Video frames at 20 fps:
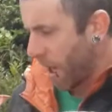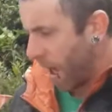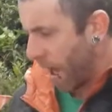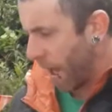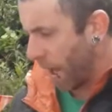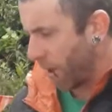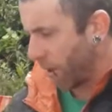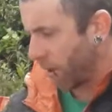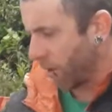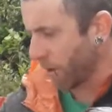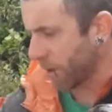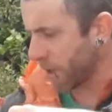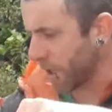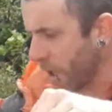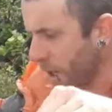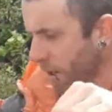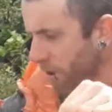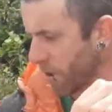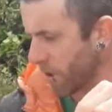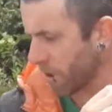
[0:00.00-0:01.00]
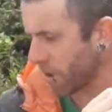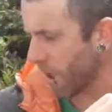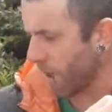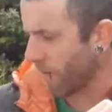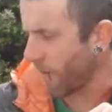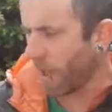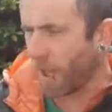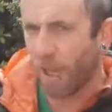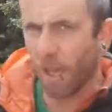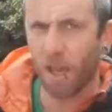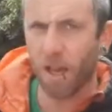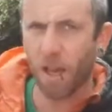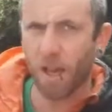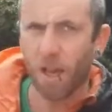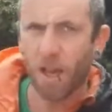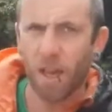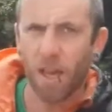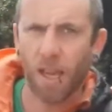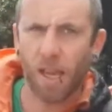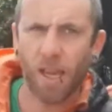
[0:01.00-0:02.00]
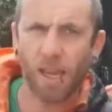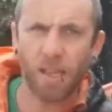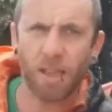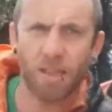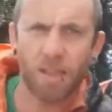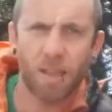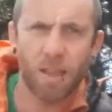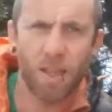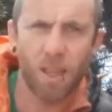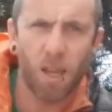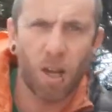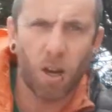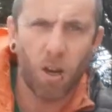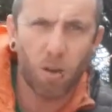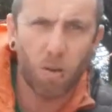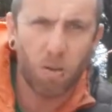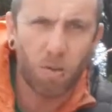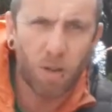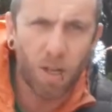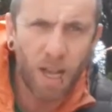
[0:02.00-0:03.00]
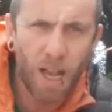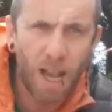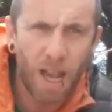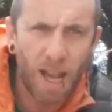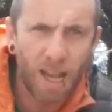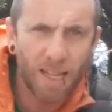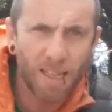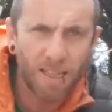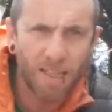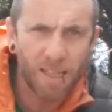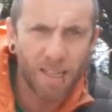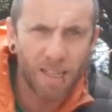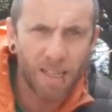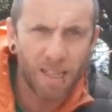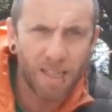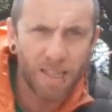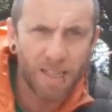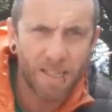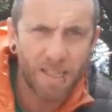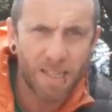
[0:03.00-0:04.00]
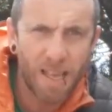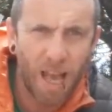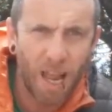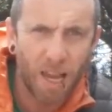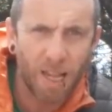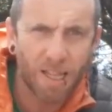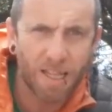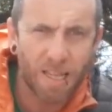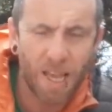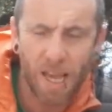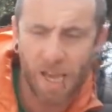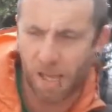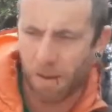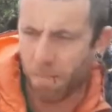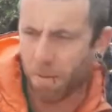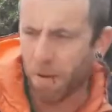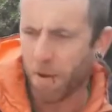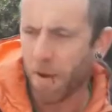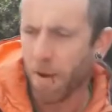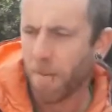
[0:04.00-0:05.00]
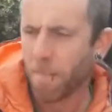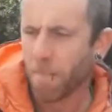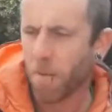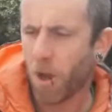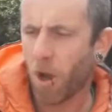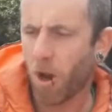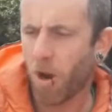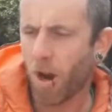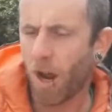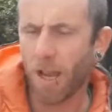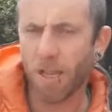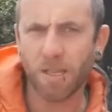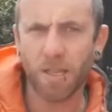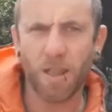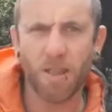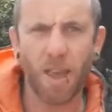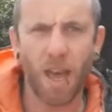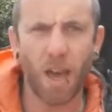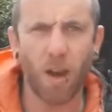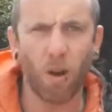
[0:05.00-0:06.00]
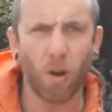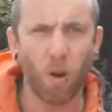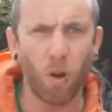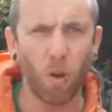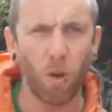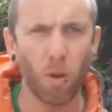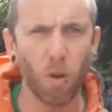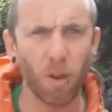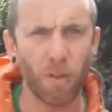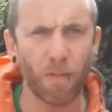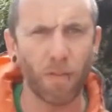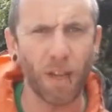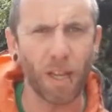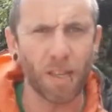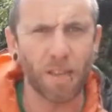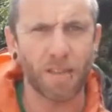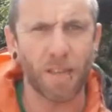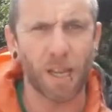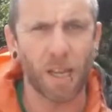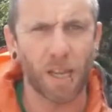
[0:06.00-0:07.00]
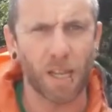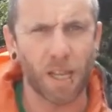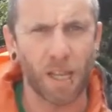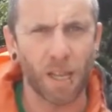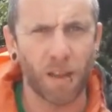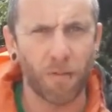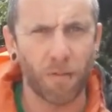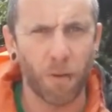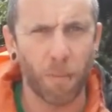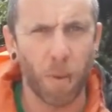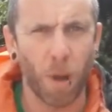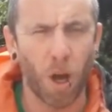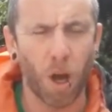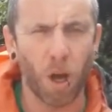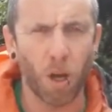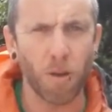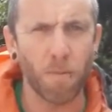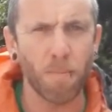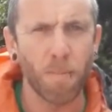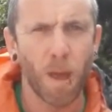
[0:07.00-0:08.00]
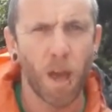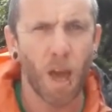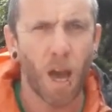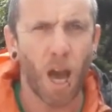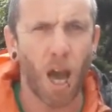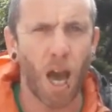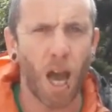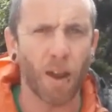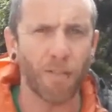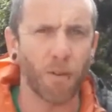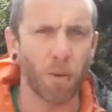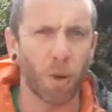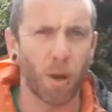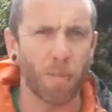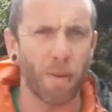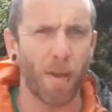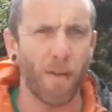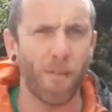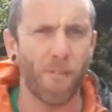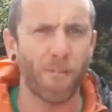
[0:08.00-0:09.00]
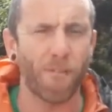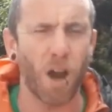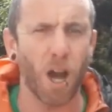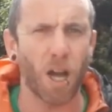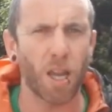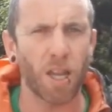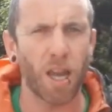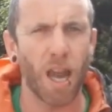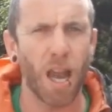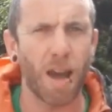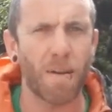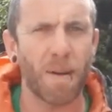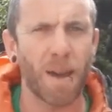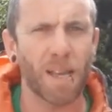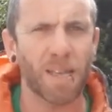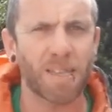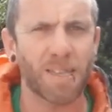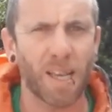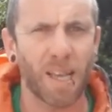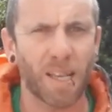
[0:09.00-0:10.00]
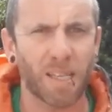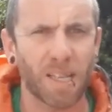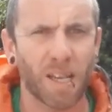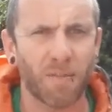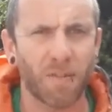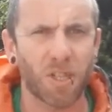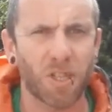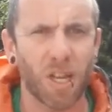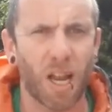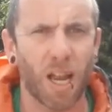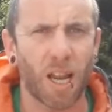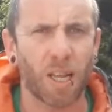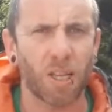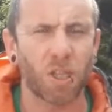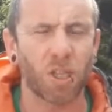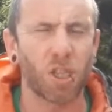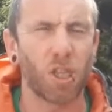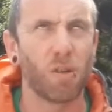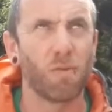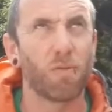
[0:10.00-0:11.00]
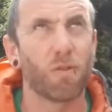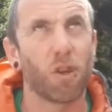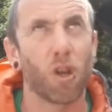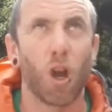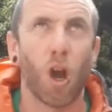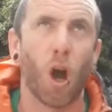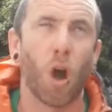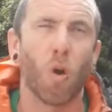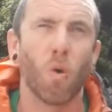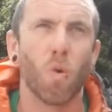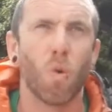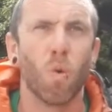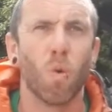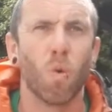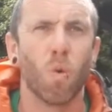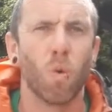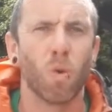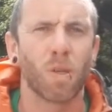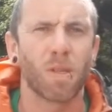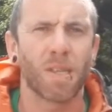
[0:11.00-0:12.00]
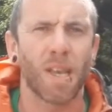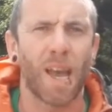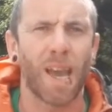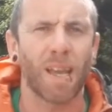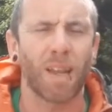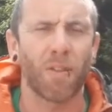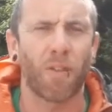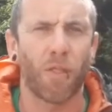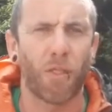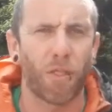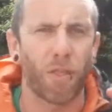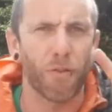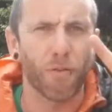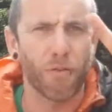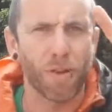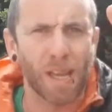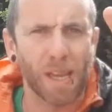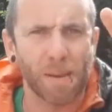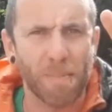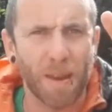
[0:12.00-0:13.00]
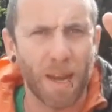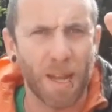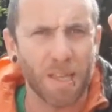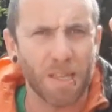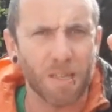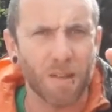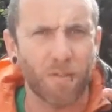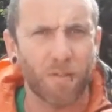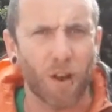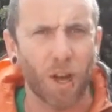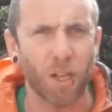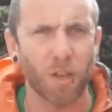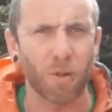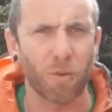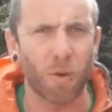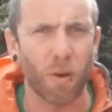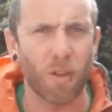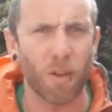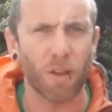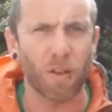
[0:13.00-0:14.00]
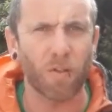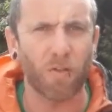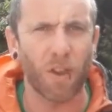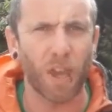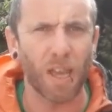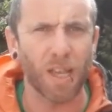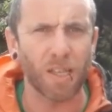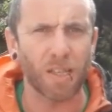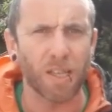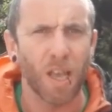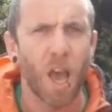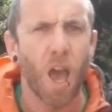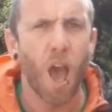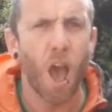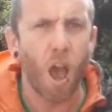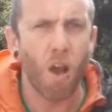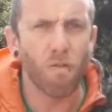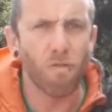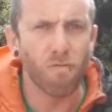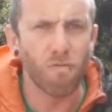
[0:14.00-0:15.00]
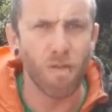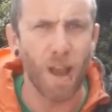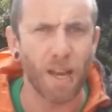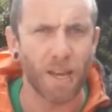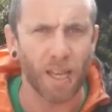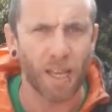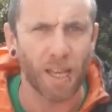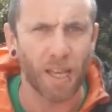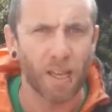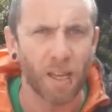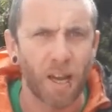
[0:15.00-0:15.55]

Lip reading: And also, just over here, is the old handy sellotape. Alright, so they're all the things that you need from home. If you want a bit of fun, how about you set yourself a challenge? You've got, say, 3 minutes to find all of those things. Ready,